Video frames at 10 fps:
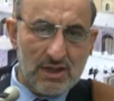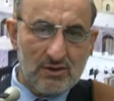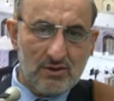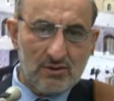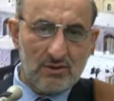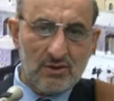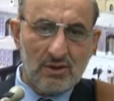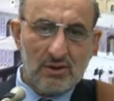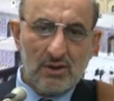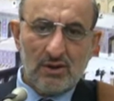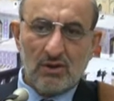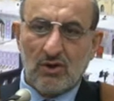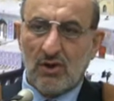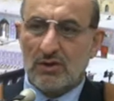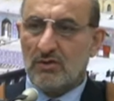to
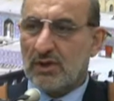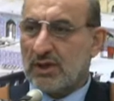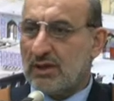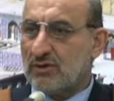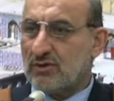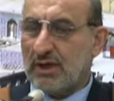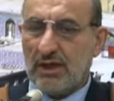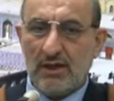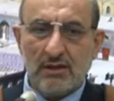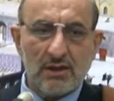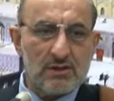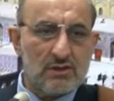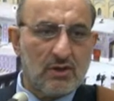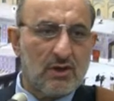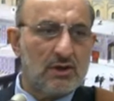cold weather, to heat, and
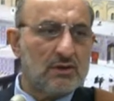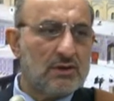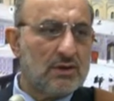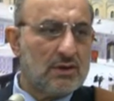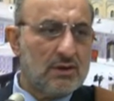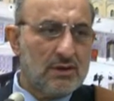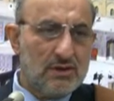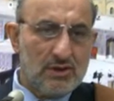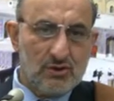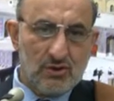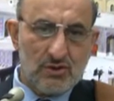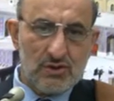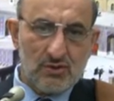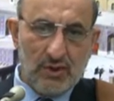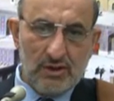so on. The doors,
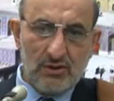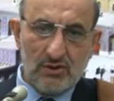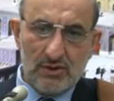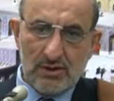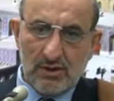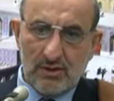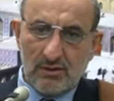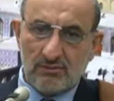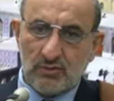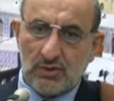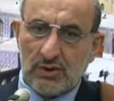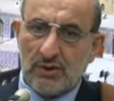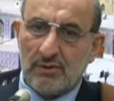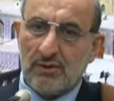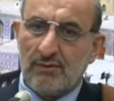windows,
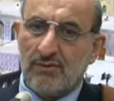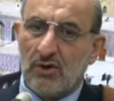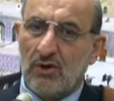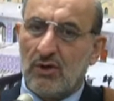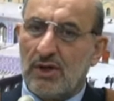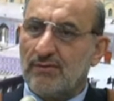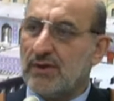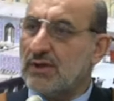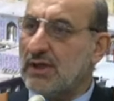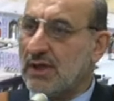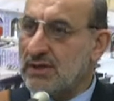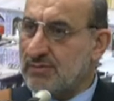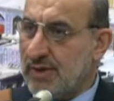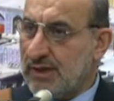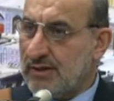the floor, everything is
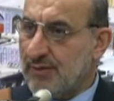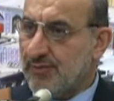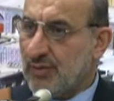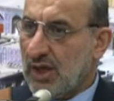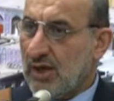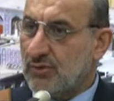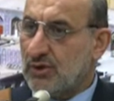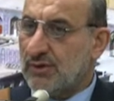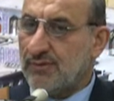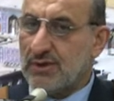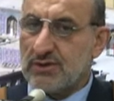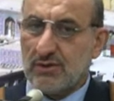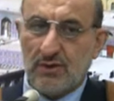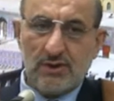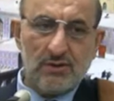made beautifully. So
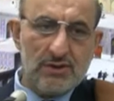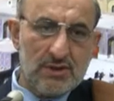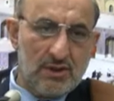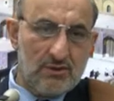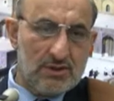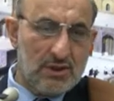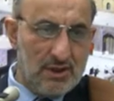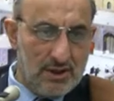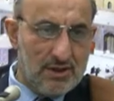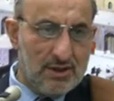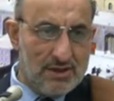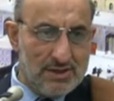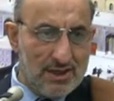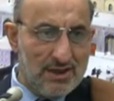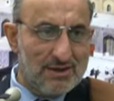what do you say? You say here there is
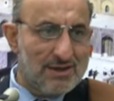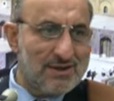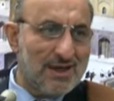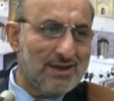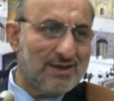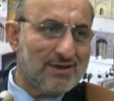a designer.